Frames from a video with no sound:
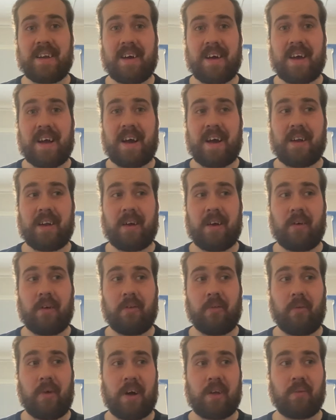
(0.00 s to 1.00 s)
I had a
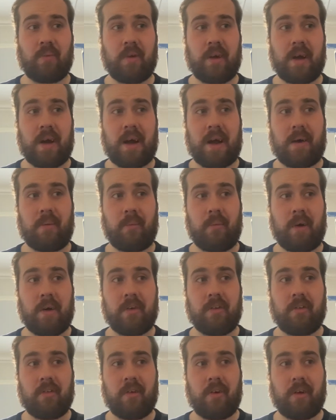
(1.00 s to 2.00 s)
raspberry and white
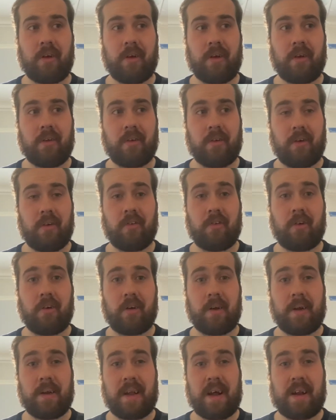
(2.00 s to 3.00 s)
chocolate hot
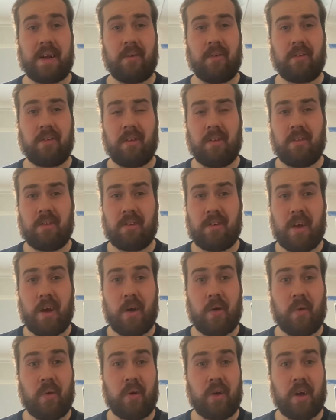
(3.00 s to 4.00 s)
chocolate, and it was just
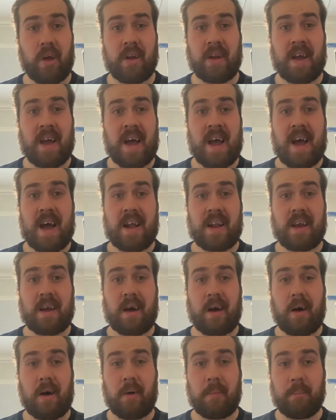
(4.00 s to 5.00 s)
so good. They
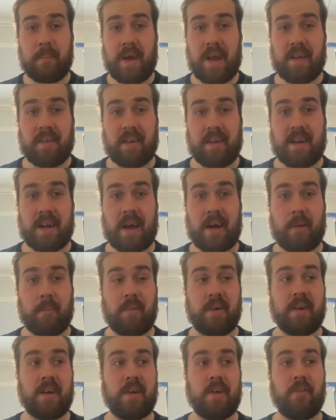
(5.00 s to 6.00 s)
are amazing. They are
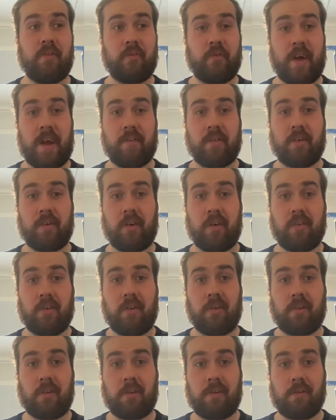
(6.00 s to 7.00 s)
my new favorite hot
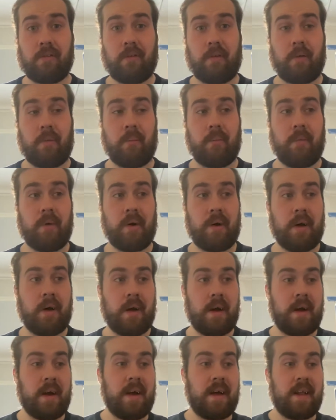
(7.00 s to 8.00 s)
chocolates from
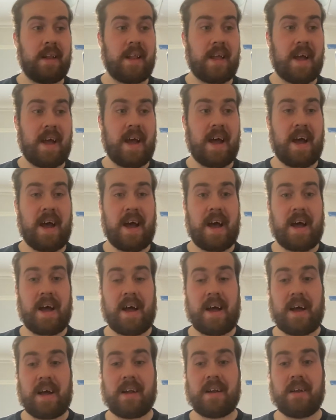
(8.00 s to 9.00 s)
there.
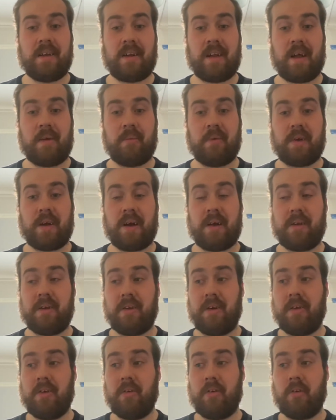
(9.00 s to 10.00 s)
And then we
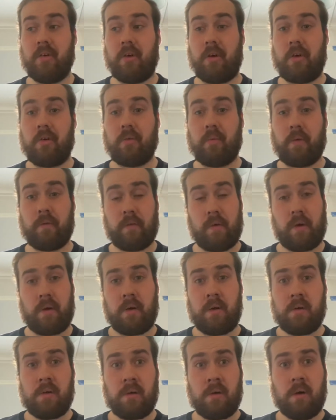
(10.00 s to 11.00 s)
continued on with
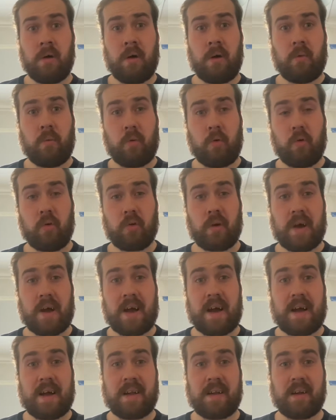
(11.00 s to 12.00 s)
our walk
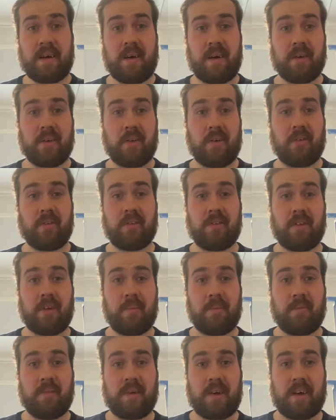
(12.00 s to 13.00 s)
and I got
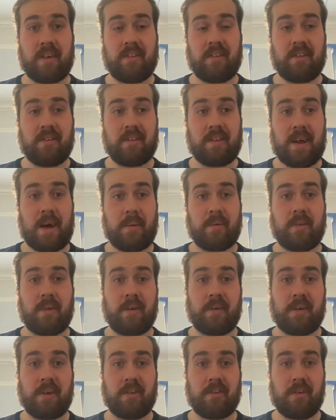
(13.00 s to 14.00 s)
some nice snaps that
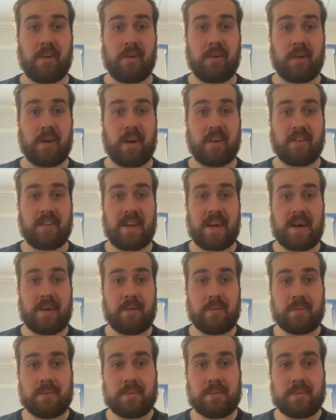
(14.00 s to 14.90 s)
I'm going to show you guys now.